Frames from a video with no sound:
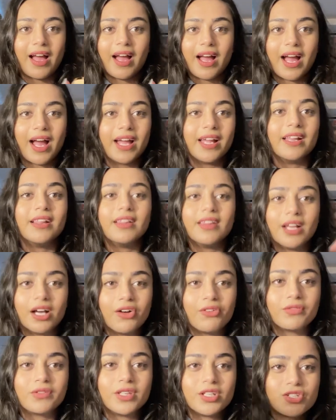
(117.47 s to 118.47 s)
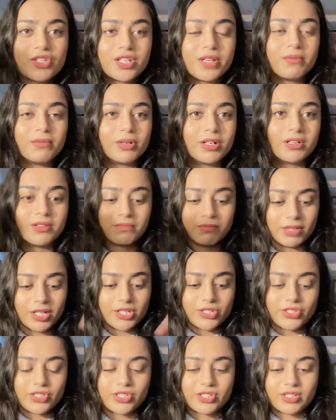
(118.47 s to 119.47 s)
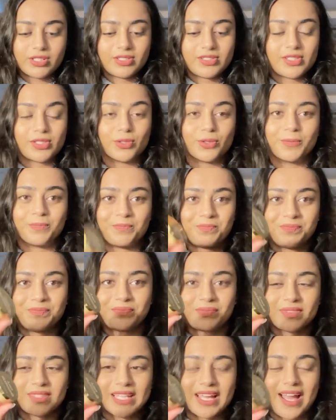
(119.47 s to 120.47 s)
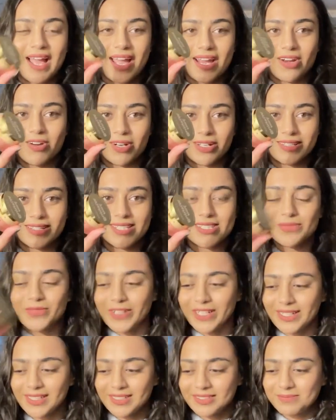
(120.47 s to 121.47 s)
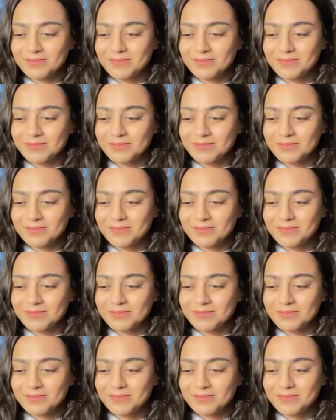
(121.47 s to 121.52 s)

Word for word: i love the shimmer blush so i got this one